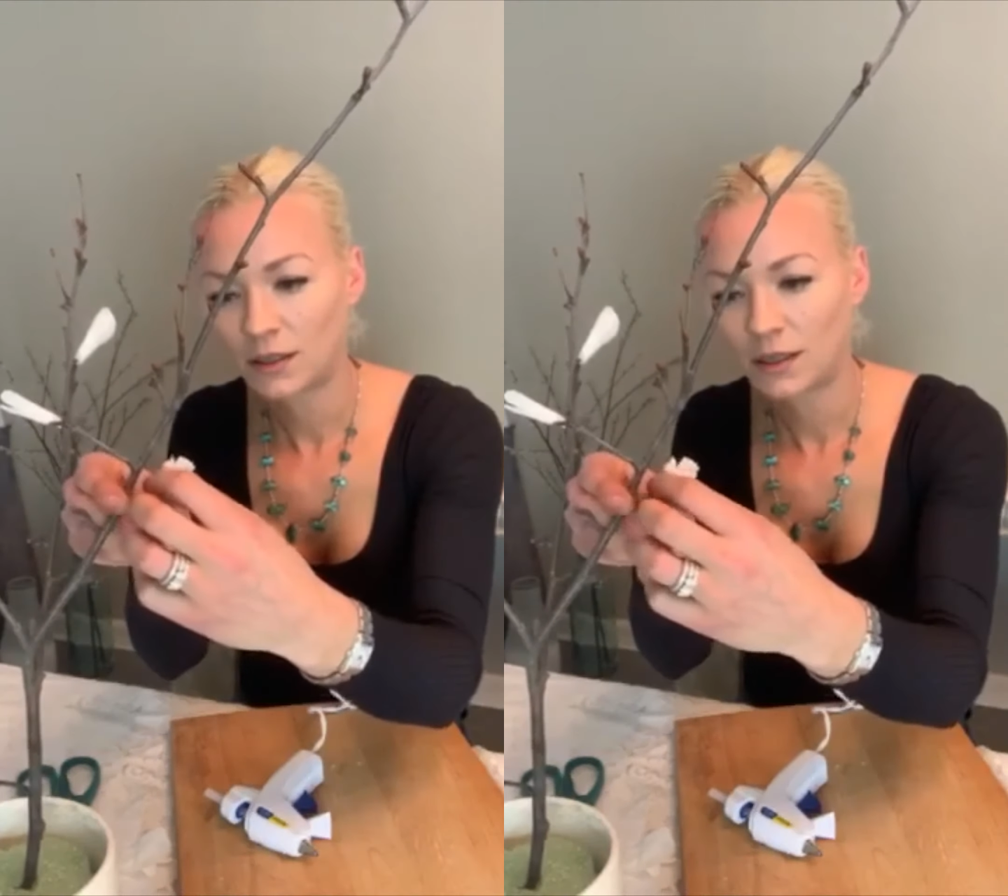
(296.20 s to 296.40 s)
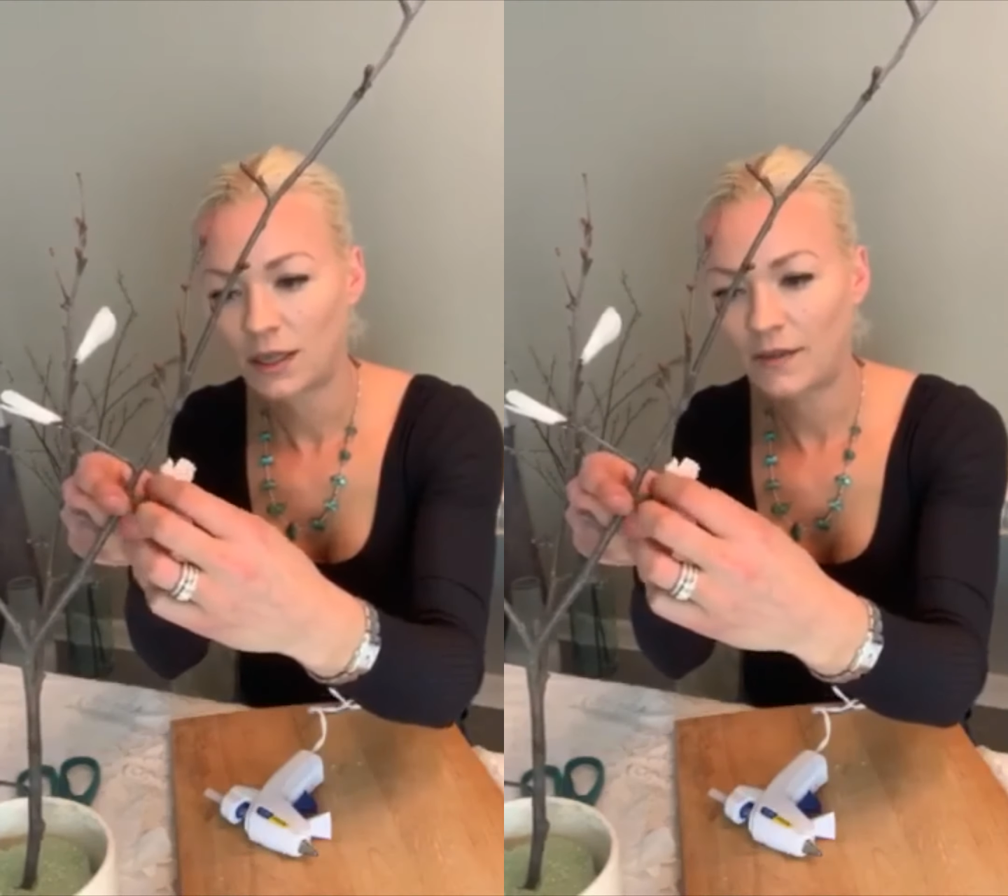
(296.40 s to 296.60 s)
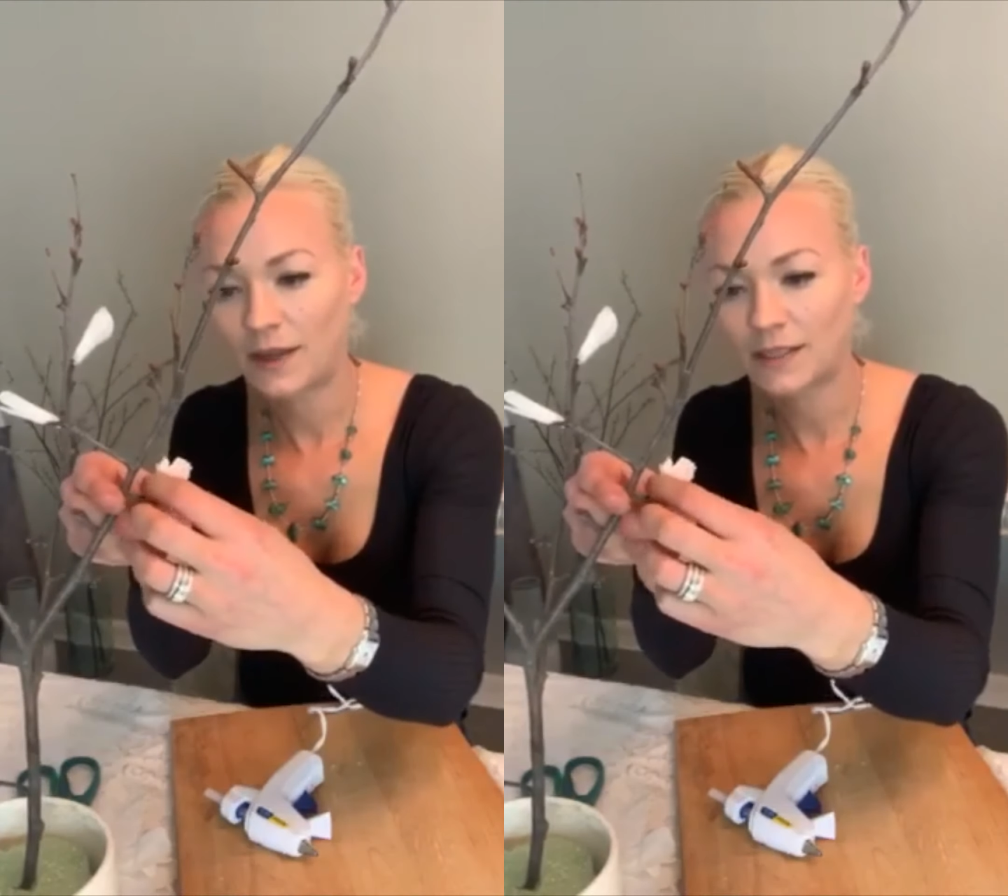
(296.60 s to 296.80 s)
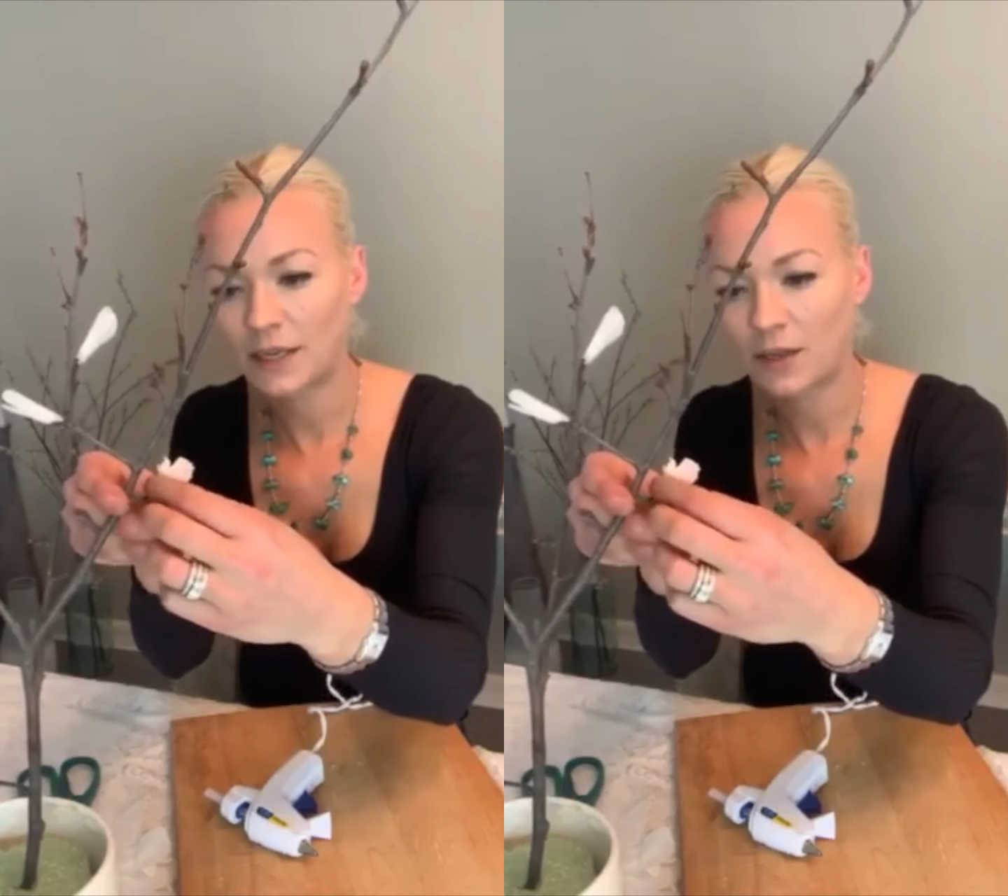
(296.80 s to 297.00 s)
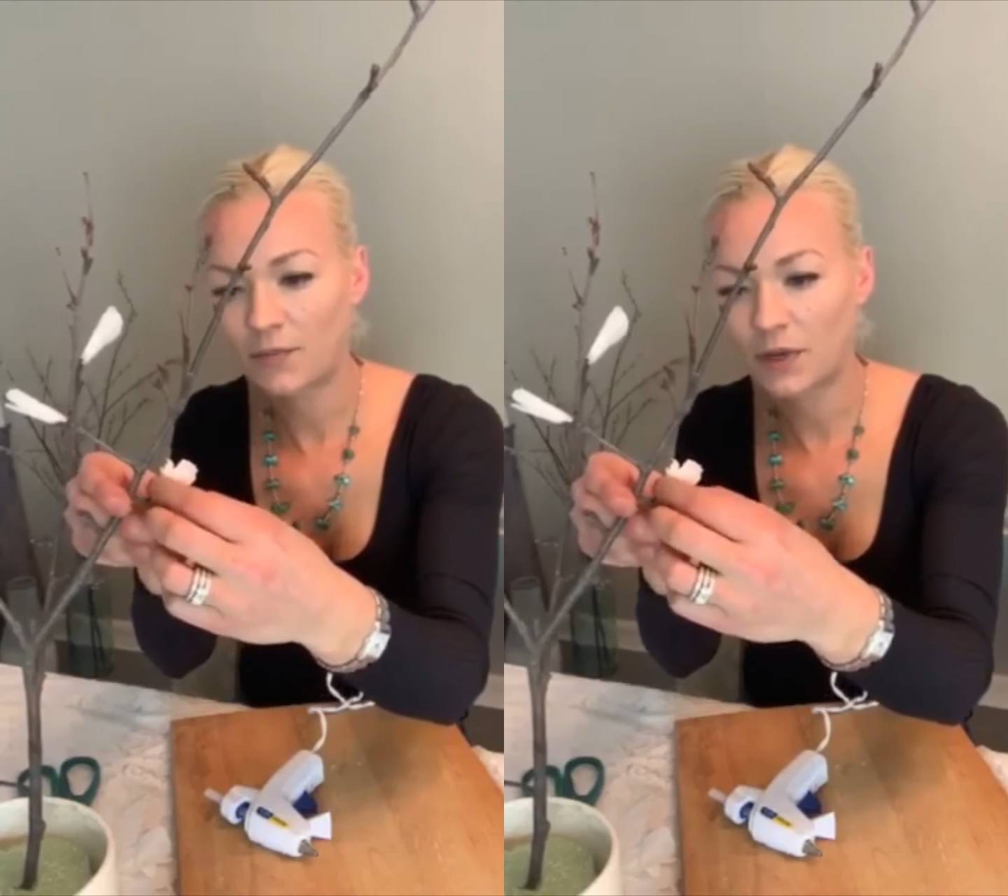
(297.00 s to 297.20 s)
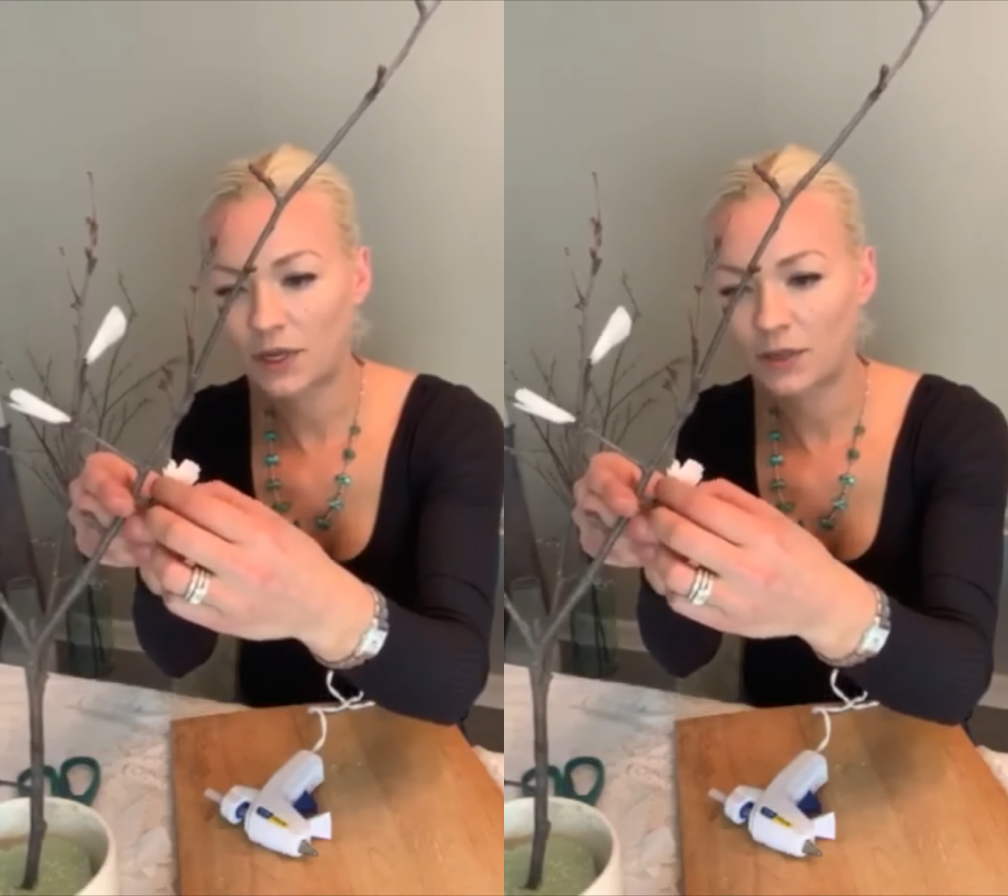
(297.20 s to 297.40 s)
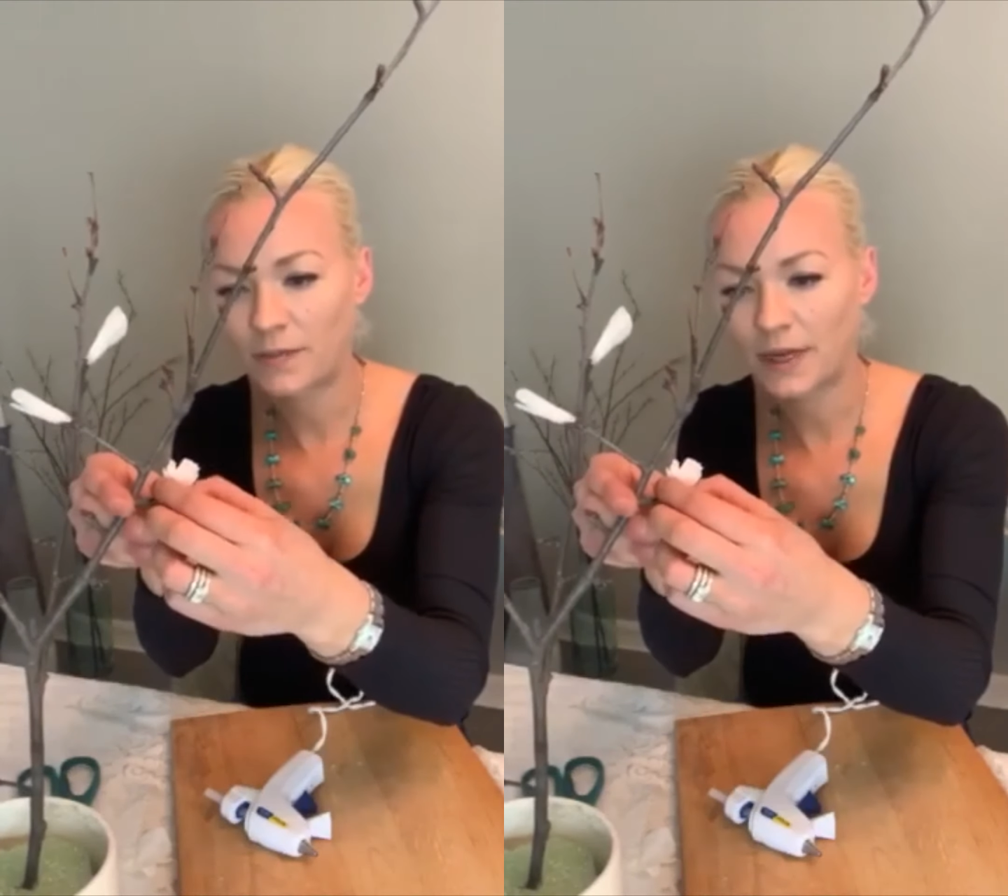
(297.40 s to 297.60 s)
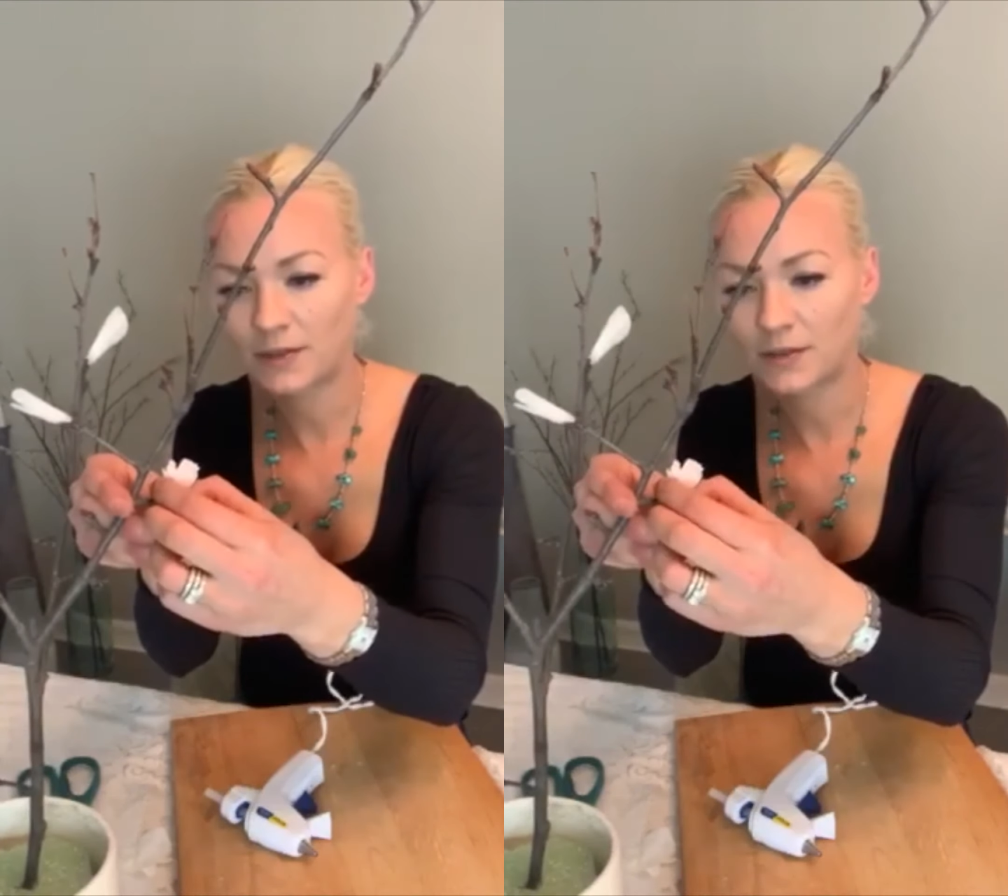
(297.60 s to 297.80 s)
And that's how you put on your
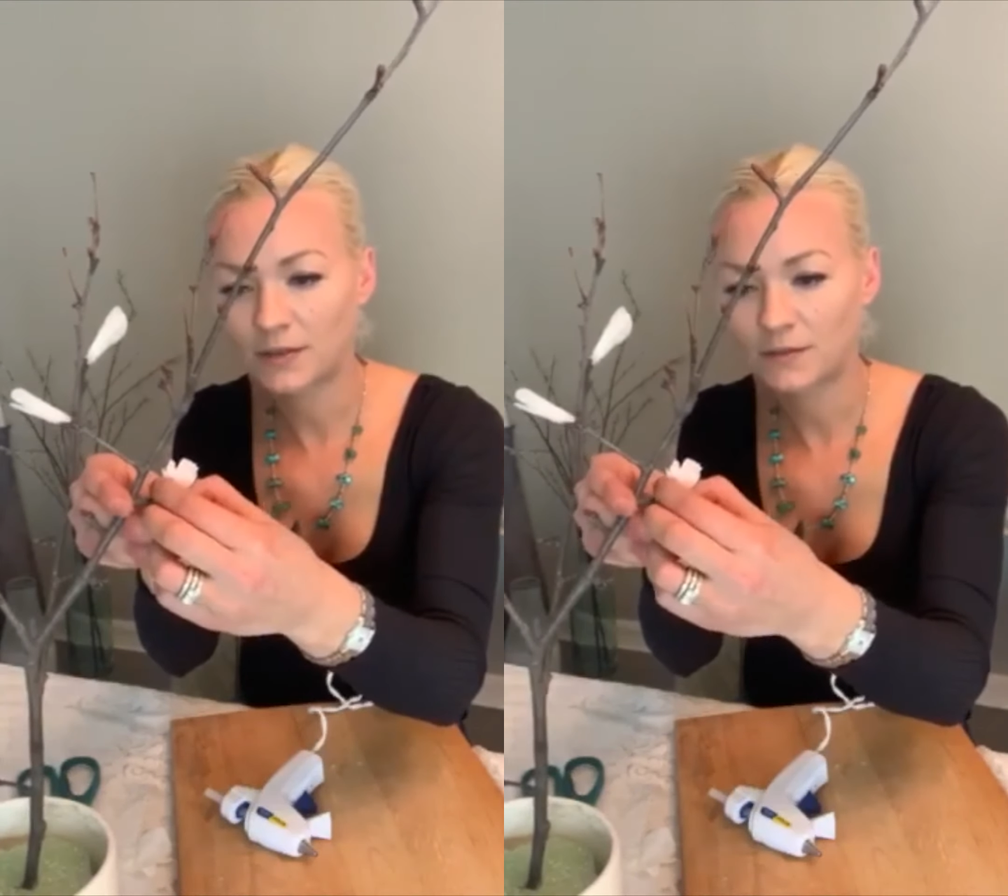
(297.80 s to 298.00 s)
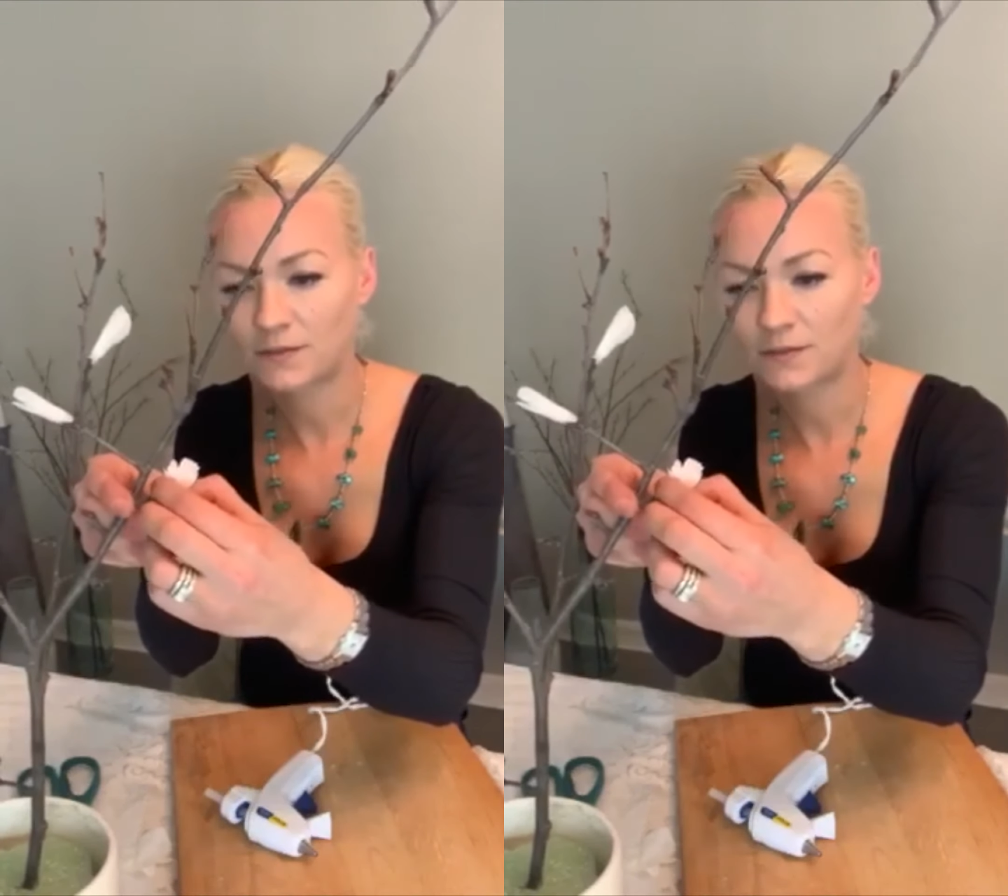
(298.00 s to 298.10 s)
petals.